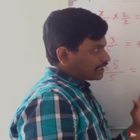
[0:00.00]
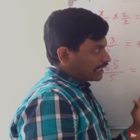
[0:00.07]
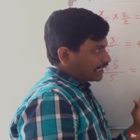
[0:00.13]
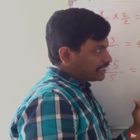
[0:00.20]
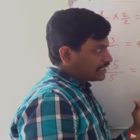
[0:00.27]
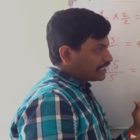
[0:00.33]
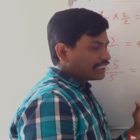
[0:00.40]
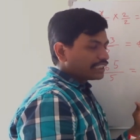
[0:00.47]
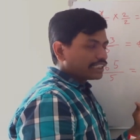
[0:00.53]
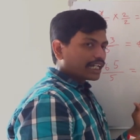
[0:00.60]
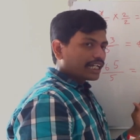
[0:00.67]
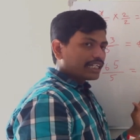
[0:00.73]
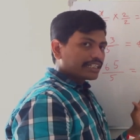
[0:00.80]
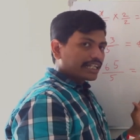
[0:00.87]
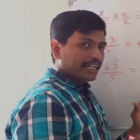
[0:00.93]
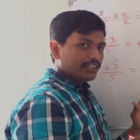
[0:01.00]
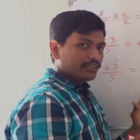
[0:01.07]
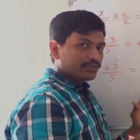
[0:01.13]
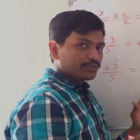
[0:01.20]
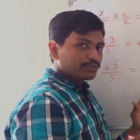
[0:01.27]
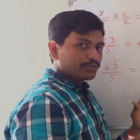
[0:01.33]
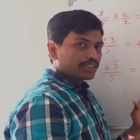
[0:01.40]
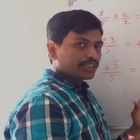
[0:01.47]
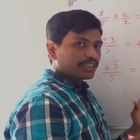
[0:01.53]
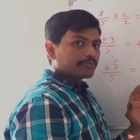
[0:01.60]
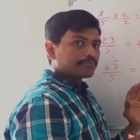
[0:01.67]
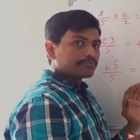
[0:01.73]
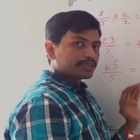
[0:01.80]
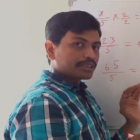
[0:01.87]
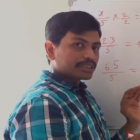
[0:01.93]
Right here I'll tell you the
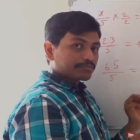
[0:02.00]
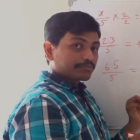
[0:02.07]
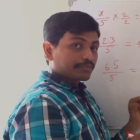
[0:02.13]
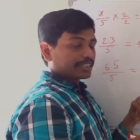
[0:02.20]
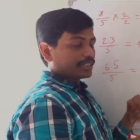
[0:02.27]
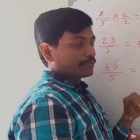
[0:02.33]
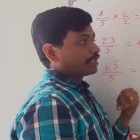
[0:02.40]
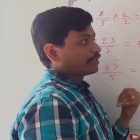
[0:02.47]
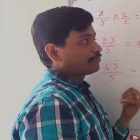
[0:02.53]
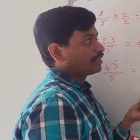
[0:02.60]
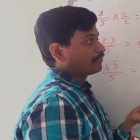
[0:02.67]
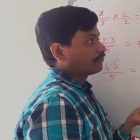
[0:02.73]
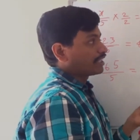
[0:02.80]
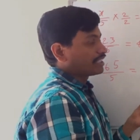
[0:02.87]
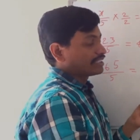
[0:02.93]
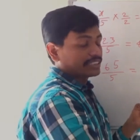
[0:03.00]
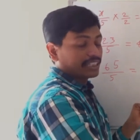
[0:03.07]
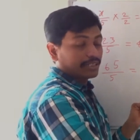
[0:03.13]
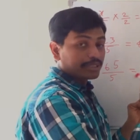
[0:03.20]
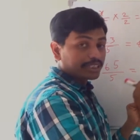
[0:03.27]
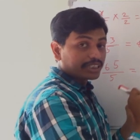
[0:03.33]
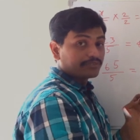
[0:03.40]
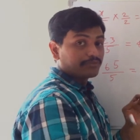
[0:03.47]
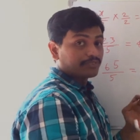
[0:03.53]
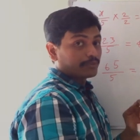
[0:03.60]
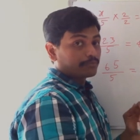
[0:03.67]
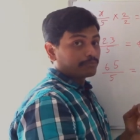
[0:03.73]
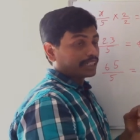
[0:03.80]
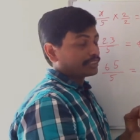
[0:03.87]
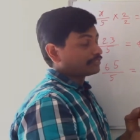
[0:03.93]
numbers multiply by 5. Same method we
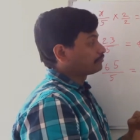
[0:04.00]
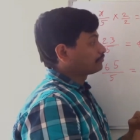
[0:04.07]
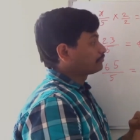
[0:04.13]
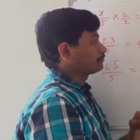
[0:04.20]
apply.